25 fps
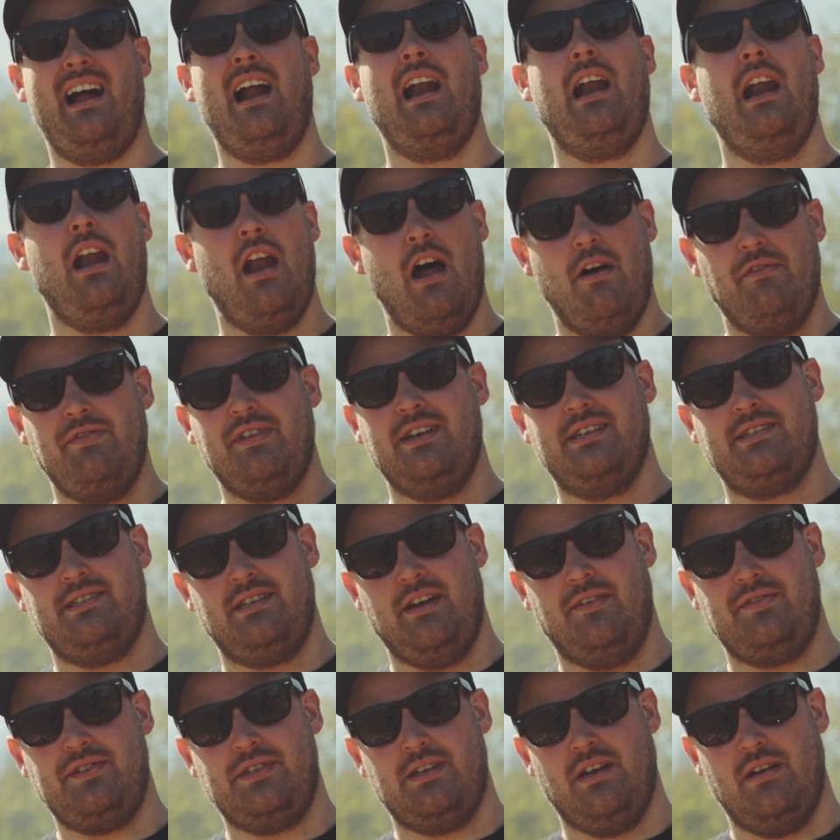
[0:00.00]
I love this
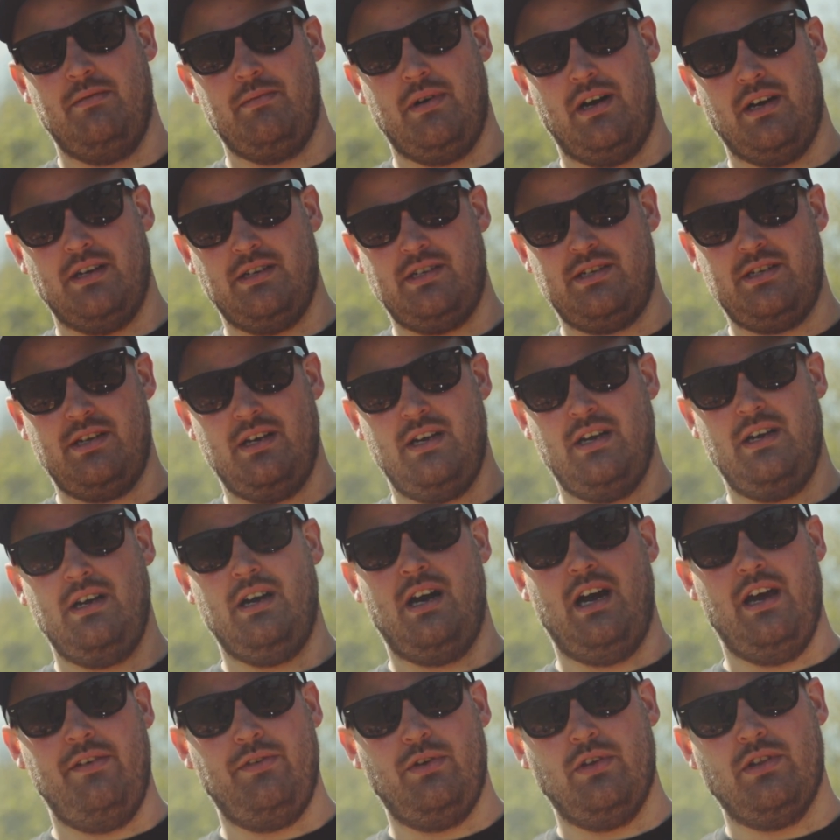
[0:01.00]
stuff so much.
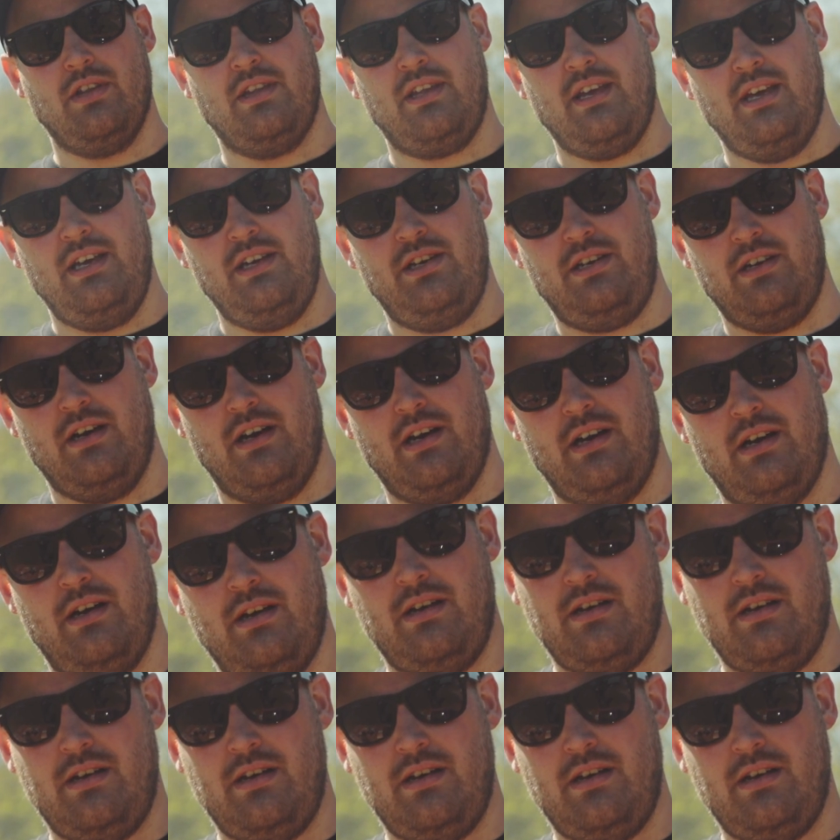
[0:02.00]
I even got the t-shirt.